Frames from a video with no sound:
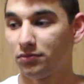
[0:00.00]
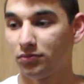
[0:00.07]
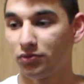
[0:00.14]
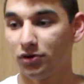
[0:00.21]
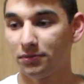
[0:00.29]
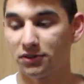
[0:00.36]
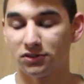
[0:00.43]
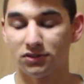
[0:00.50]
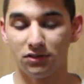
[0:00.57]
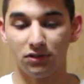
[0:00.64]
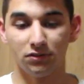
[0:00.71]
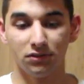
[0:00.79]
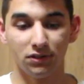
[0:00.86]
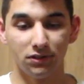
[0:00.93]
pretty much
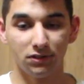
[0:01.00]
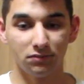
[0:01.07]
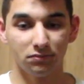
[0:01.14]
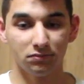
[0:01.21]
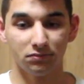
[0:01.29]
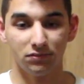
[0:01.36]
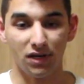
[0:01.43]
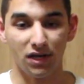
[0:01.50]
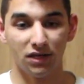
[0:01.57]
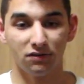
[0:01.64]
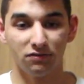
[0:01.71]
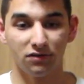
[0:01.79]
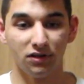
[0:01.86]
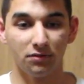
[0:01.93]
the only
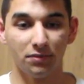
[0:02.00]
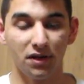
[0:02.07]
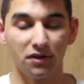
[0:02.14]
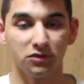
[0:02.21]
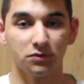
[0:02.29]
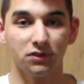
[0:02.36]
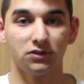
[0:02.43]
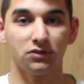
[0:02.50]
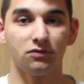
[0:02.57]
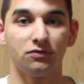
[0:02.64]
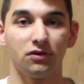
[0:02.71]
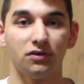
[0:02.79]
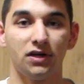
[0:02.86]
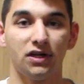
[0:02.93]
negative thing about this place so
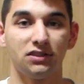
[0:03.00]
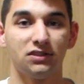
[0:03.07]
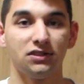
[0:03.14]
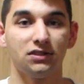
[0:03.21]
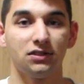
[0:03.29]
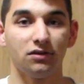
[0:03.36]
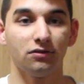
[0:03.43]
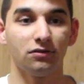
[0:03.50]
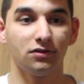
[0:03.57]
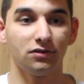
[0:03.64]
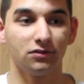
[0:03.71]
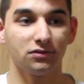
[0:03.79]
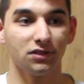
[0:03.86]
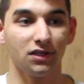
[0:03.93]
far that I see, other than
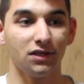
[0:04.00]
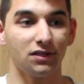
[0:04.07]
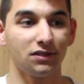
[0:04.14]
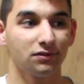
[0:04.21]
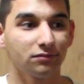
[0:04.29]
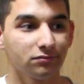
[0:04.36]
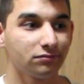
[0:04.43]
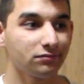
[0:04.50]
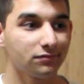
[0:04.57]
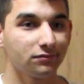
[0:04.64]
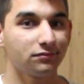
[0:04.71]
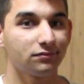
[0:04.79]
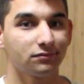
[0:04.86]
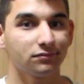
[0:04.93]
there's like
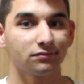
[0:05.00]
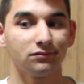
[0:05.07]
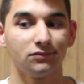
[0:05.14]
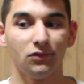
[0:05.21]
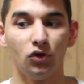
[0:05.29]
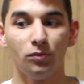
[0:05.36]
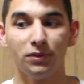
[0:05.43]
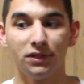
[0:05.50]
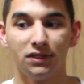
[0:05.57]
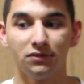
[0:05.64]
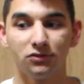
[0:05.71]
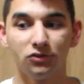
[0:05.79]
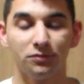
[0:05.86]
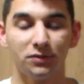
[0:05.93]
nobody
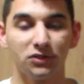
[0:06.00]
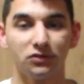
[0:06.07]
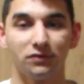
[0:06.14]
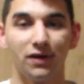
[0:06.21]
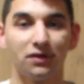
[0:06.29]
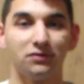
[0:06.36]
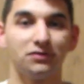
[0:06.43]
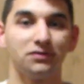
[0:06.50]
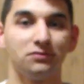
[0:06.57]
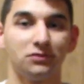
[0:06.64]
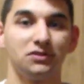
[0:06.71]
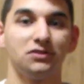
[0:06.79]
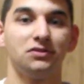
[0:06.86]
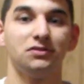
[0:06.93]
too much around
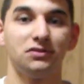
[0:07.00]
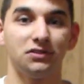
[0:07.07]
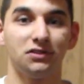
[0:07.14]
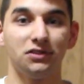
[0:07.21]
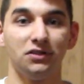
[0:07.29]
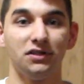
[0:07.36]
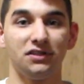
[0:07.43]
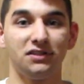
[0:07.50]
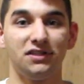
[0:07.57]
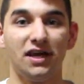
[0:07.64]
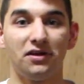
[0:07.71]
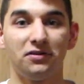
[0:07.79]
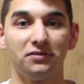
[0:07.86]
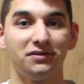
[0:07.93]
once until you get to
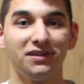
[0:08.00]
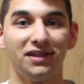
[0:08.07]
town.